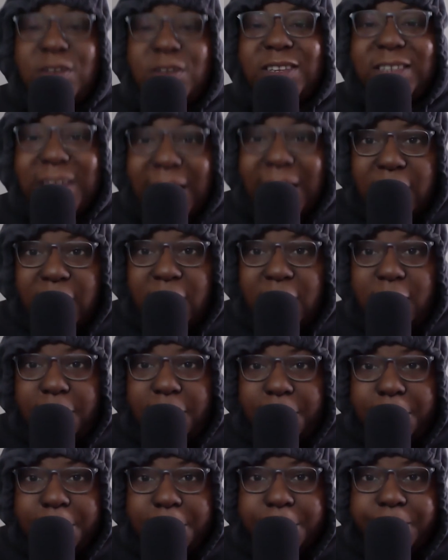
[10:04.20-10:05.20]
Salah
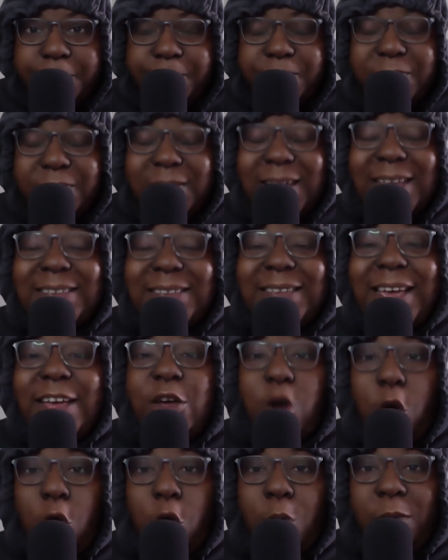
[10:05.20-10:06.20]
is a
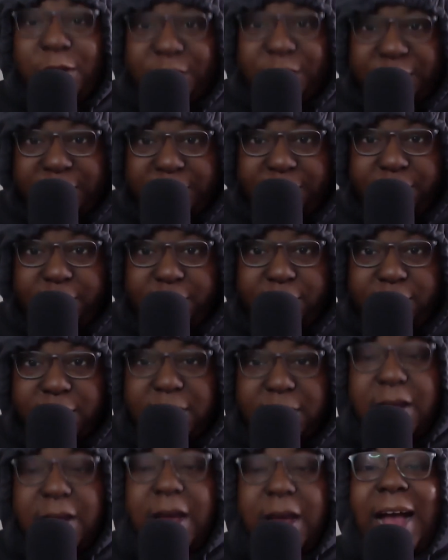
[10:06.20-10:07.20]
goal machine.
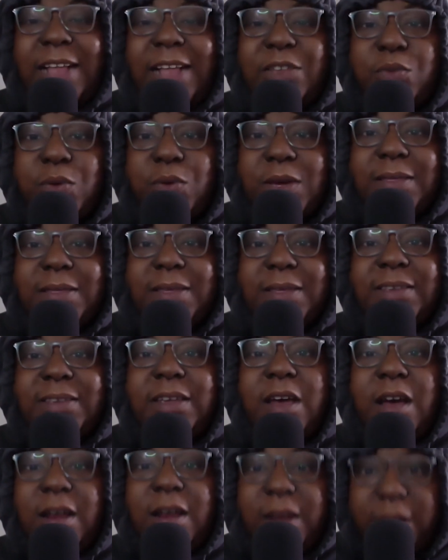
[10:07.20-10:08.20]
I tweeted this
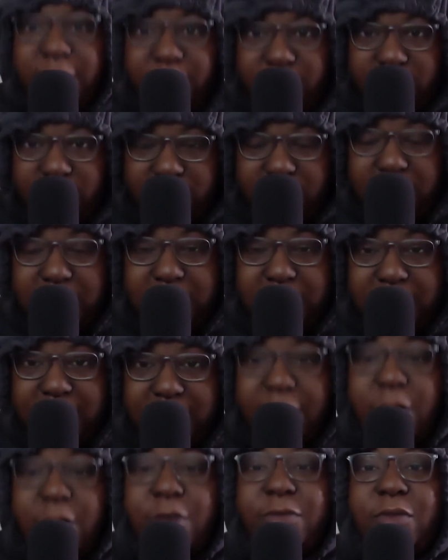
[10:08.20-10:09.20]
earlier
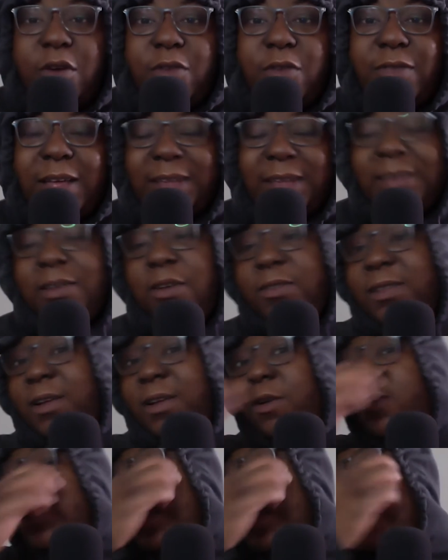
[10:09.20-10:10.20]

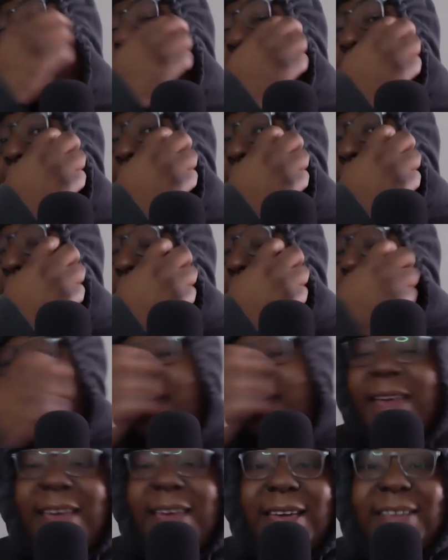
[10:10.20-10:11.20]
on that day.
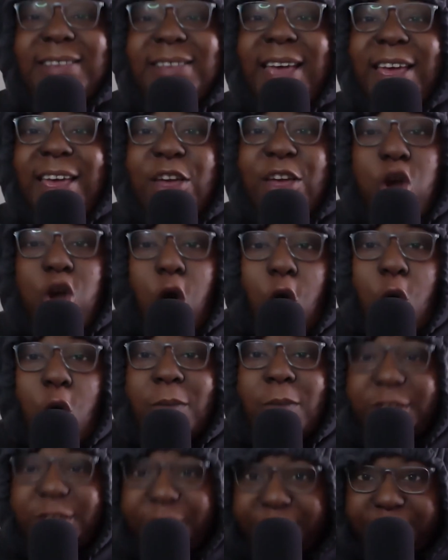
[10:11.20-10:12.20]
He is a goal
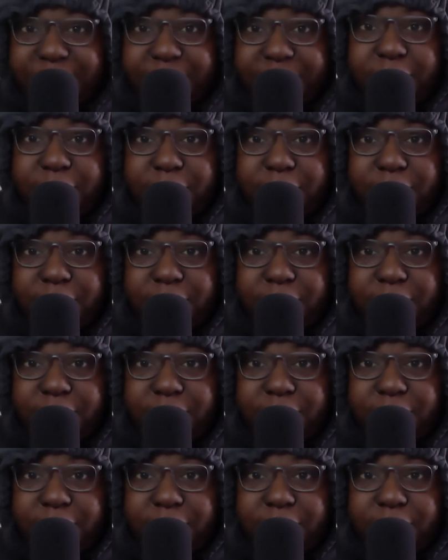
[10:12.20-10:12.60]
machine.